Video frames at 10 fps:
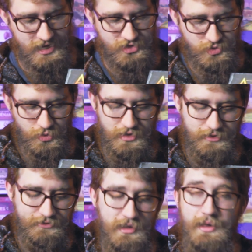control
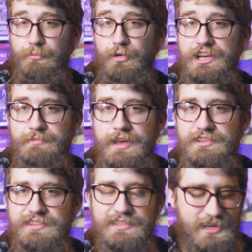of breach
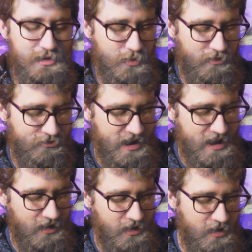mages and you are
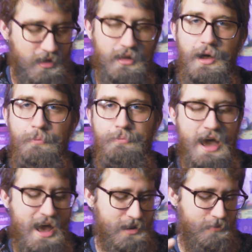fighting a
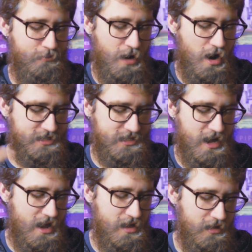bad boss
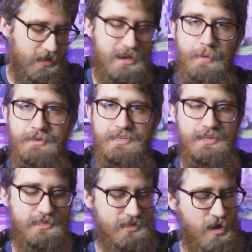guy, a nemesis,